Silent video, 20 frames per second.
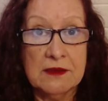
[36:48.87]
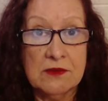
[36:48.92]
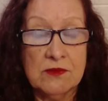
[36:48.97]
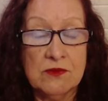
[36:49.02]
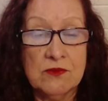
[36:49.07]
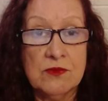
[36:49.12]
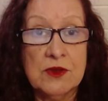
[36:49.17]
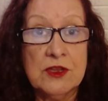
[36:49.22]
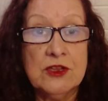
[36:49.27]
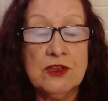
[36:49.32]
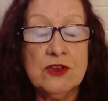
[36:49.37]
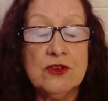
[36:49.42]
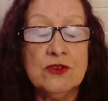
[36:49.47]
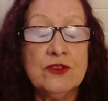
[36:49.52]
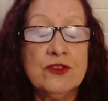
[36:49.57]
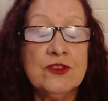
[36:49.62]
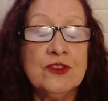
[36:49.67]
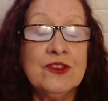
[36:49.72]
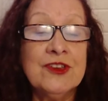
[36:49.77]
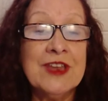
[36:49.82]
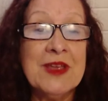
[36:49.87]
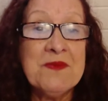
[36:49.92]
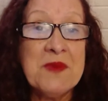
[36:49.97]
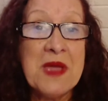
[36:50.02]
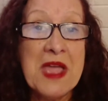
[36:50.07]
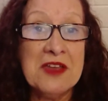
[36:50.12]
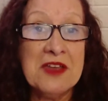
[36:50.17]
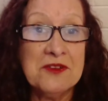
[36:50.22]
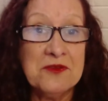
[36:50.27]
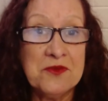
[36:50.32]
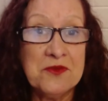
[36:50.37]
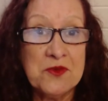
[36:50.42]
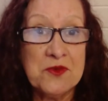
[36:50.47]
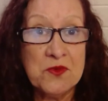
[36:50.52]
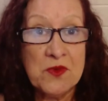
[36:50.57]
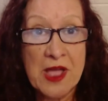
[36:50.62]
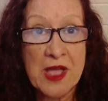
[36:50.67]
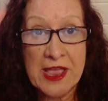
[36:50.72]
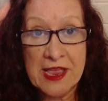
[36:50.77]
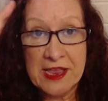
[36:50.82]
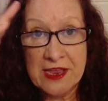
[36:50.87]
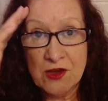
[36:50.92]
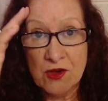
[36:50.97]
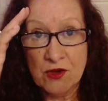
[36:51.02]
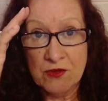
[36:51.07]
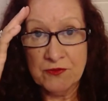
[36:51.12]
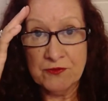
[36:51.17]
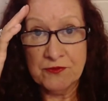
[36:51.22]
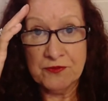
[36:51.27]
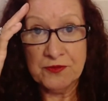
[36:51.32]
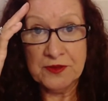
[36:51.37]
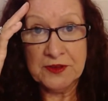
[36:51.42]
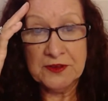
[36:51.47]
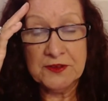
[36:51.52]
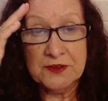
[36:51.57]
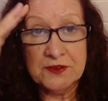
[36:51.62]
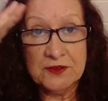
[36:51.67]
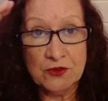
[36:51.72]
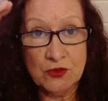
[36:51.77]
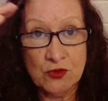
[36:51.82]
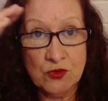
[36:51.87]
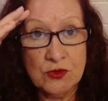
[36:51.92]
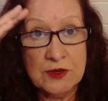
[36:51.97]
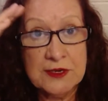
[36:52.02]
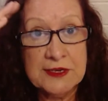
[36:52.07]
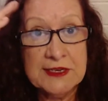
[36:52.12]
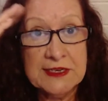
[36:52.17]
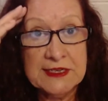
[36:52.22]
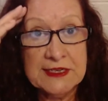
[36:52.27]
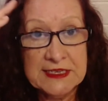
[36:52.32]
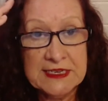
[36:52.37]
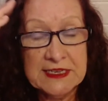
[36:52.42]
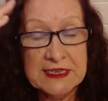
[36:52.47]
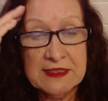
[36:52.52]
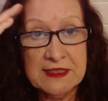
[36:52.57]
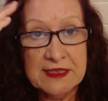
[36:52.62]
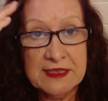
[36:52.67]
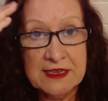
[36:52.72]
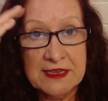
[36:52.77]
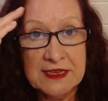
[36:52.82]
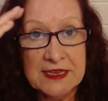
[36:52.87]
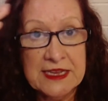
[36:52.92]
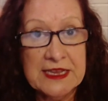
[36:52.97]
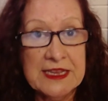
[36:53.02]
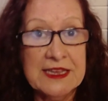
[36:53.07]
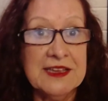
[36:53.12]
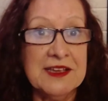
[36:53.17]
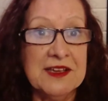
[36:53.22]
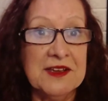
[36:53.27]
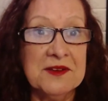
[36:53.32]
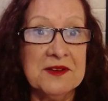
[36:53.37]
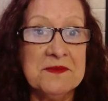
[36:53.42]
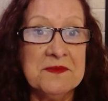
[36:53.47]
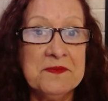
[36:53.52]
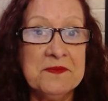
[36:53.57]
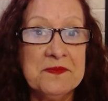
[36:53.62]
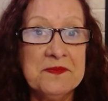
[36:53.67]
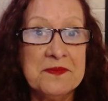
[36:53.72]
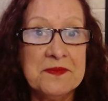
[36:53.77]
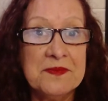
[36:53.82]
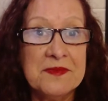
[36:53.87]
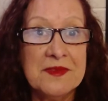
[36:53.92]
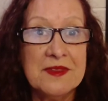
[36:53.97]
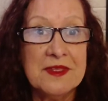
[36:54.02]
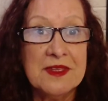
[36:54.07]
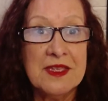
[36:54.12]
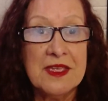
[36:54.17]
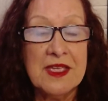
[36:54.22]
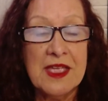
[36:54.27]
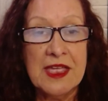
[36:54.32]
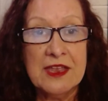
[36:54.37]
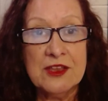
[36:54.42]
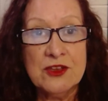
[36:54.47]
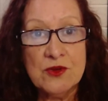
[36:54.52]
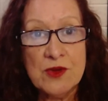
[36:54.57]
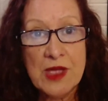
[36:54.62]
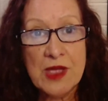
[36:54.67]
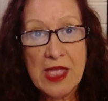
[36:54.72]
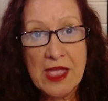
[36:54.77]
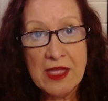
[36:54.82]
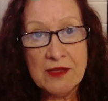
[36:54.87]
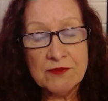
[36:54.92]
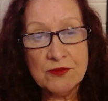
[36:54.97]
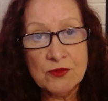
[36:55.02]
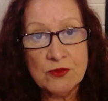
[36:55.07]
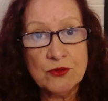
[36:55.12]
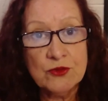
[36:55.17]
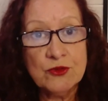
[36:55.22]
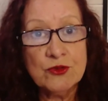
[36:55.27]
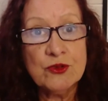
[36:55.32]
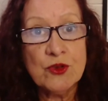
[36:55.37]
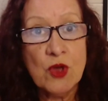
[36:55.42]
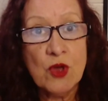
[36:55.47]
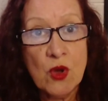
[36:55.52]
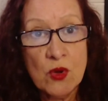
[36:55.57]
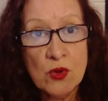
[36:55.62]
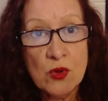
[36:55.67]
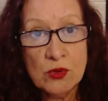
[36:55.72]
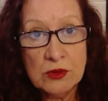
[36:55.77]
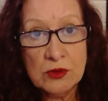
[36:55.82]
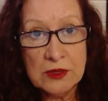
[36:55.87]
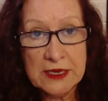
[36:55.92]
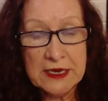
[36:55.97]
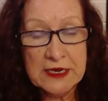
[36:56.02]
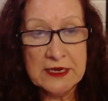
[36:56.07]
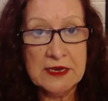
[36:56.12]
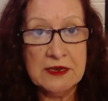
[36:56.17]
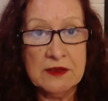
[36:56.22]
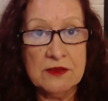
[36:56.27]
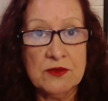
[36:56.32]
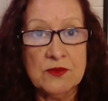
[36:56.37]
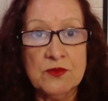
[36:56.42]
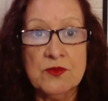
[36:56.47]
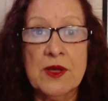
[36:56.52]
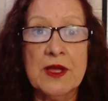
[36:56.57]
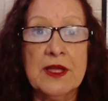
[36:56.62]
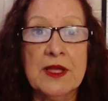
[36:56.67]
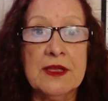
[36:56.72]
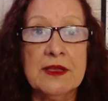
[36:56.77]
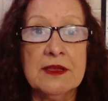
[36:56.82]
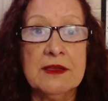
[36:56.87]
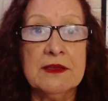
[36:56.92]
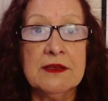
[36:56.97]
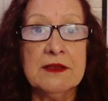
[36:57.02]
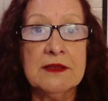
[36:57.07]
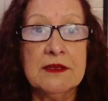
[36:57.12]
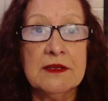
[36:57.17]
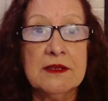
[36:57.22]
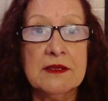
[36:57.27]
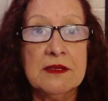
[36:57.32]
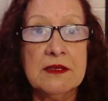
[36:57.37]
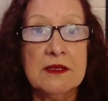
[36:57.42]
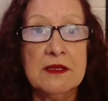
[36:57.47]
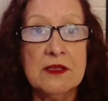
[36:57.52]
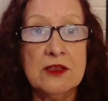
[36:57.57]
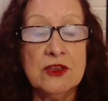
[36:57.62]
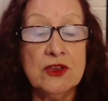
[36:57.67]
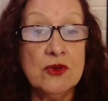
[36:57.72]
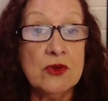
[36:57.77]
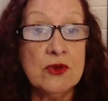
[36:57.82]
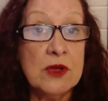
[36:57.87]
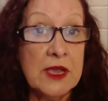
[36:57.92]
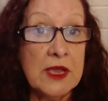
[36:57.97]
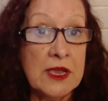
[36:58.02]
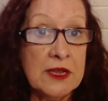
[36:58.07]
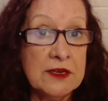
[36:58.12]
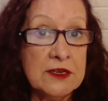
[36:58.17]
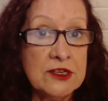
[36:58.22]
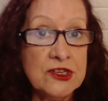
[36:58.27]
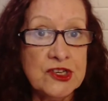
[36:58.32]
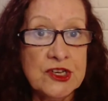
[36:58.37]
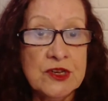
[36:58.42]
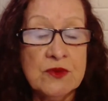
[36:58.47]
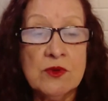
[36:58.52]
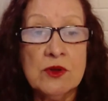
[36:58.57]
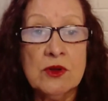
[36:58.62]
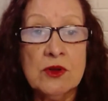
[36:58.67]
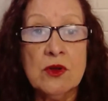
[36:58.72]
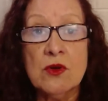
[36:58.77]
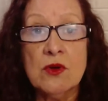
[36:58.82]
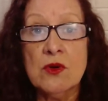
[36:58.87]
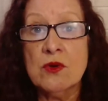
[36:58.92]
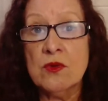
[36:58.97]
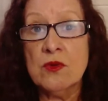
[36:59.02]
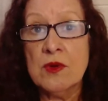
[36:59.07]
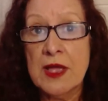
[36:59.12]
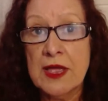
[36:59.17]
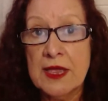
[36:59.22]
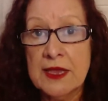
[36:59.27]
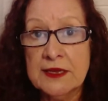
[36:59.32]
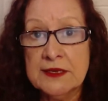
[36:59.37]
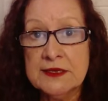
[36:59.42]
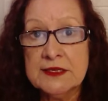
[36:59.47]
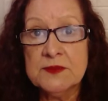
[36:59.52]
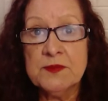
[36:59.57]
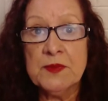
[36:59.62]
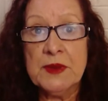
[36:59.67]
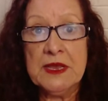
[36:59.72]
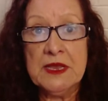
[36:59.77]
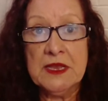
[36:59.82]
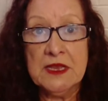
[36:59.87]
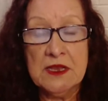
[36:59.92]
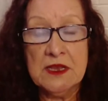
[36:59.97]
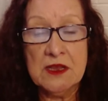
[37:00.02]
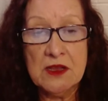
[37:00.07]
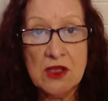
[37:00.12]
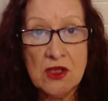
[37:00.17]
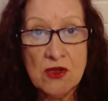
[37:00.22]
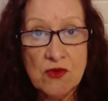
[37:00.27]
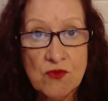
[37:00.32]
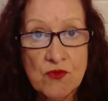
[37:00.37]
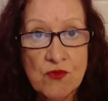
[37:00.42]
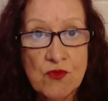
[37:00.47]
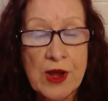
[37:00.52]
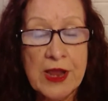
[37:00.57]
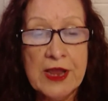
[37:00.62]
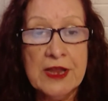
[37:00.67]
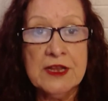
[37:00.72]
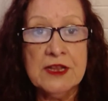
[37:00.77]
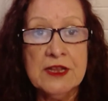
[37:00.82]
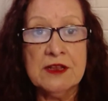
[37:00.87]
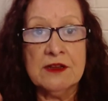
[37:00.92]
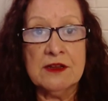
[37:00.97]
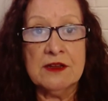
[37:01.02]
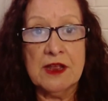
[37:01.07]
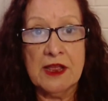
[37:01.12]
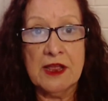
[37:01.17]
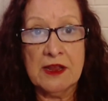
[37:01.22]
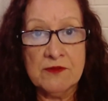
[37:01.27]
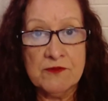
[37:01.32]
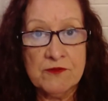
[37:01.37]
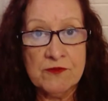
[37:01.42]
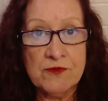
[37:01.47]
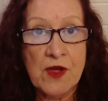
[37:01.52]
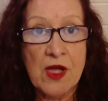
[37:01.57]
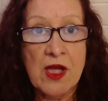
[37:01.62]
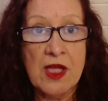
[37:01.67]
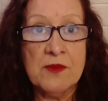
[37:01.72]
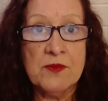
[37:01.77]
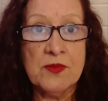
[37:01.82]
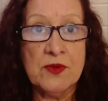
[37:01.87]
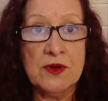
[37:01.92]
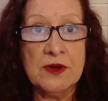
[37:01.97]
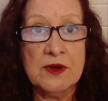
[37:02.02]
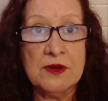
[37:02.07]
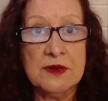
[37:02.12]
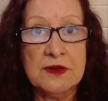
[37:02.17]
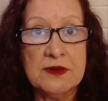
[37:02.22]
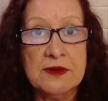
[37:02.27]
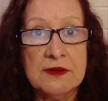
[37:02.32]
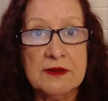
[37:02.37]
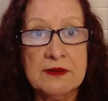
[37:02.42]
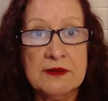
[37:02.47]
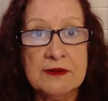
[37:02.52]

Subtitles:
when you step out of the way of this noisy thing here and you have your soul leading the way, your energy will always be radiant and vibrant.